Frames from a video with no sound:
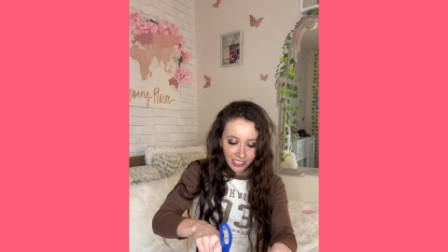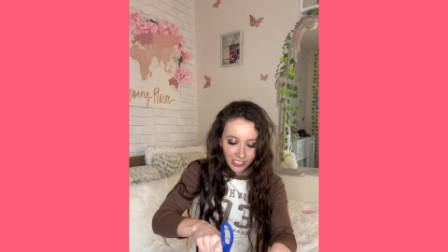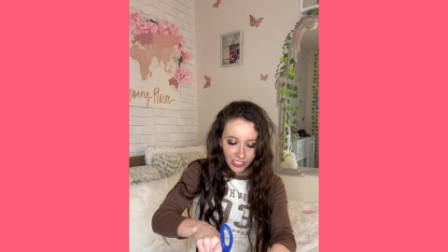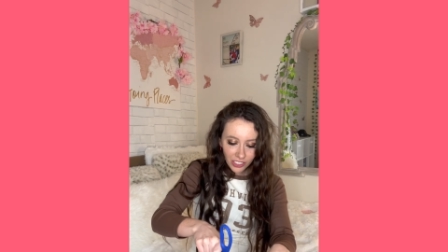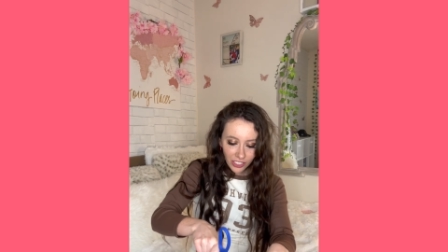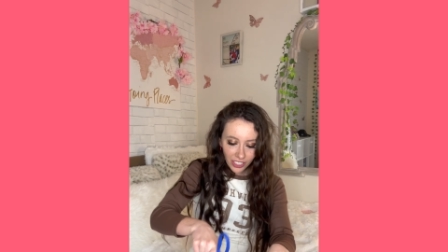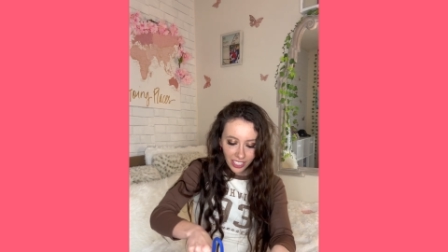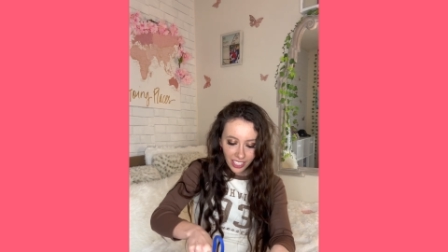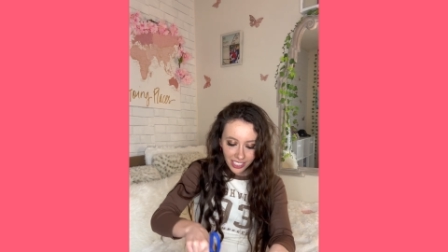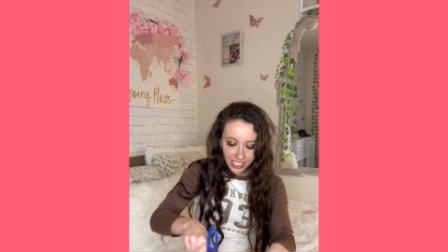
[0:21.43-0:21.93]

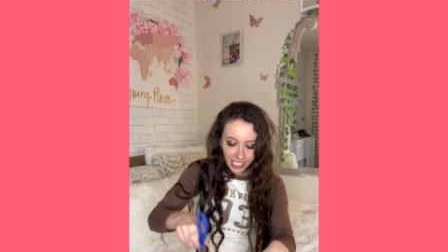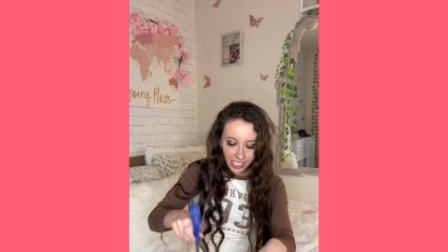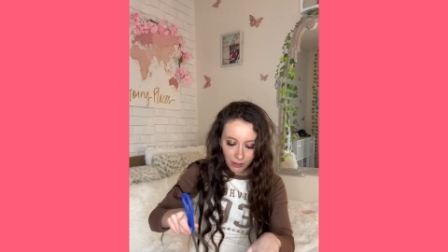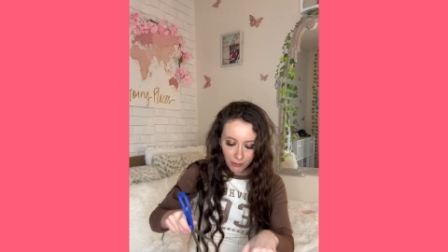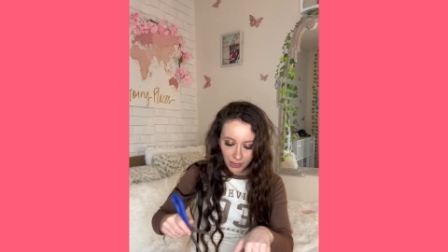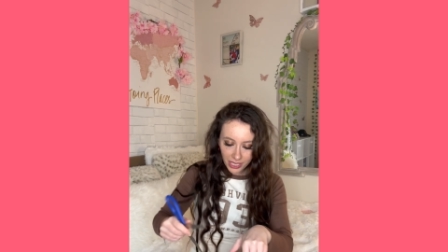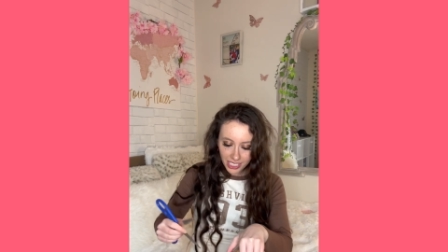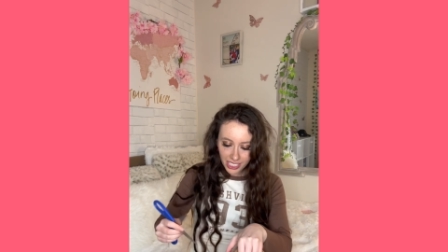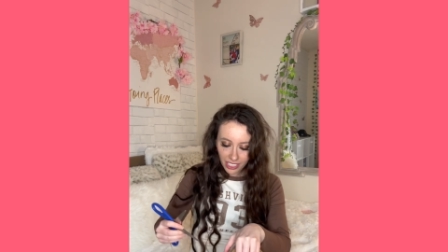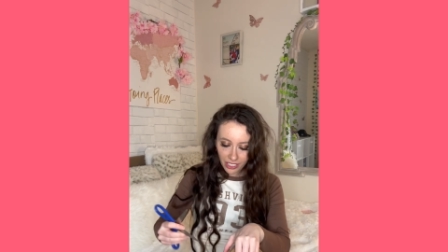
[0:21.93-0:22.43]
Try not to cut
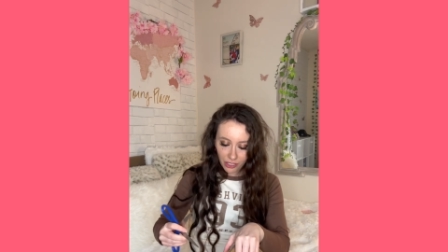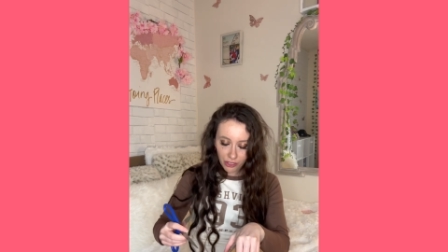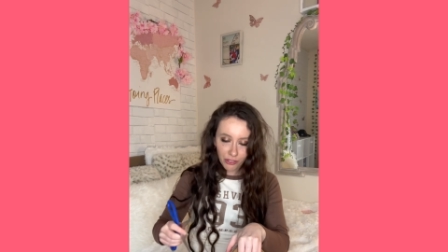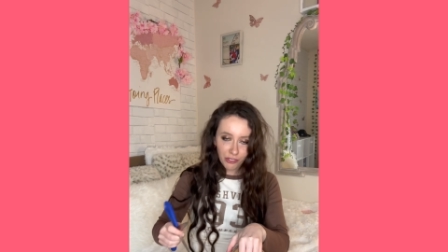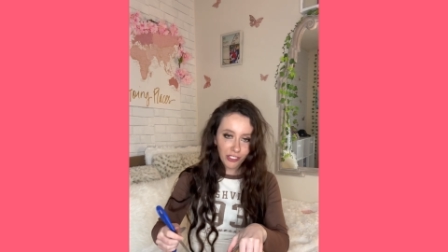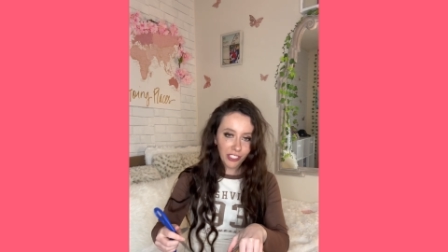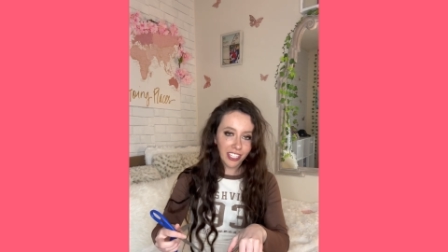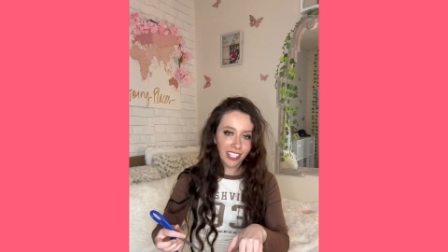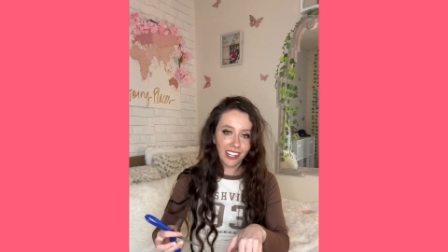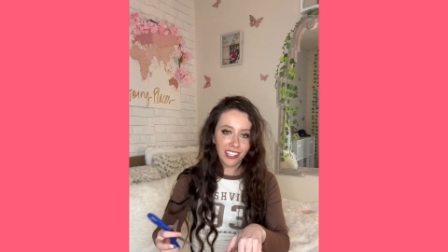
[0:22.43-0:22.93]
myself,
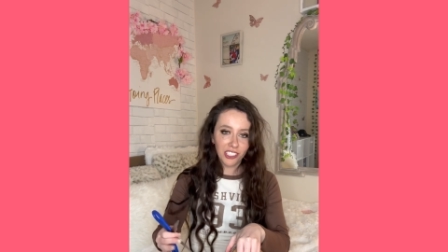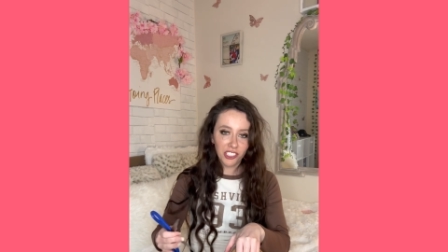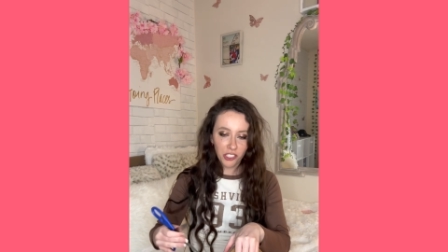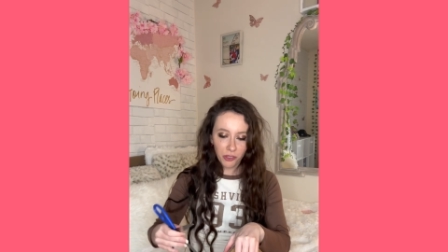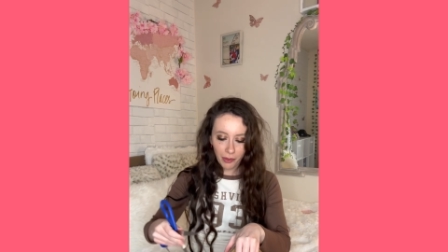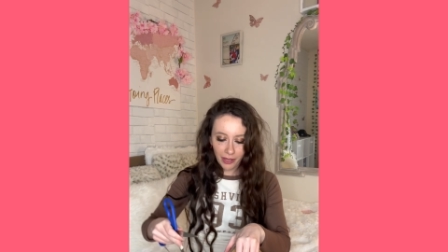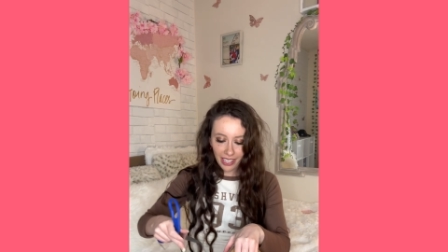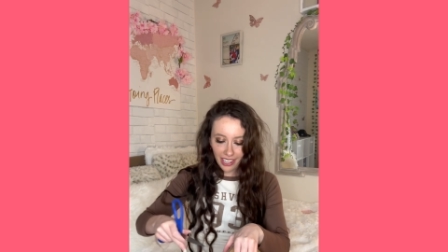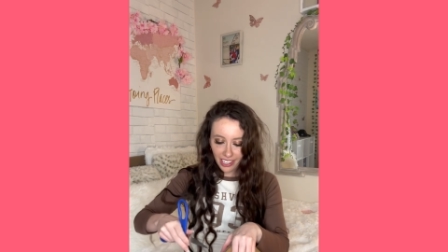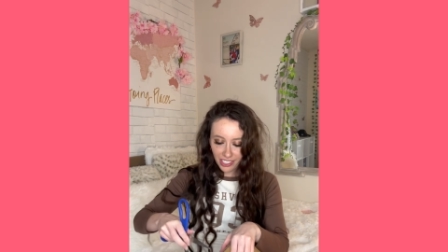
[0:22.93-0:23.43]
try not to show
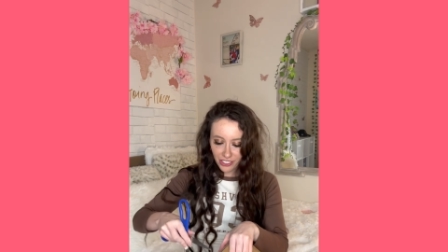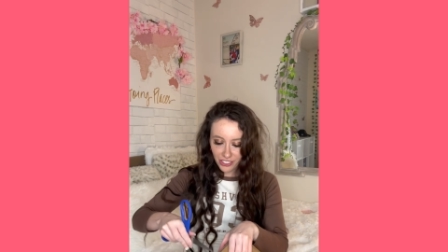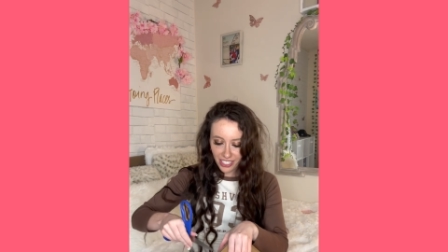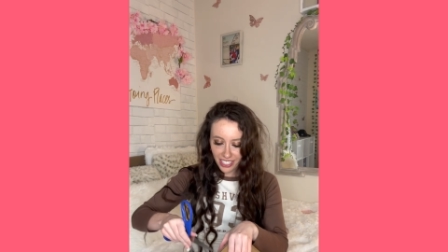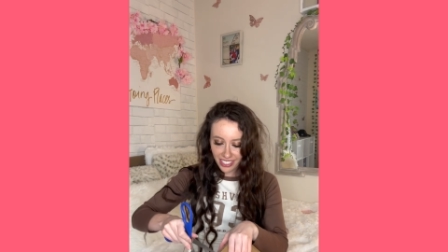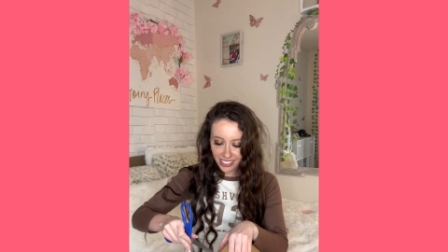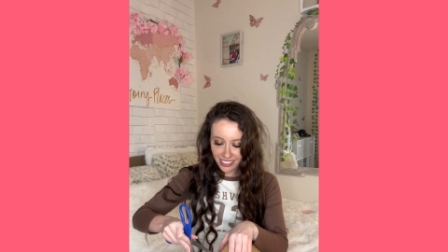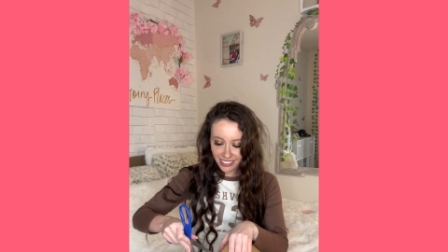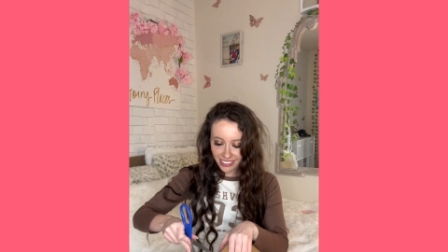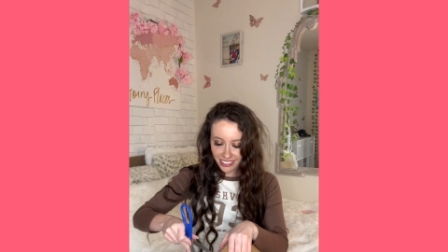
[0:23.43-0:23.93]
my
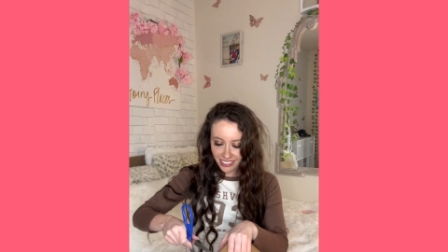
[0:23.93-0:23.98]
address.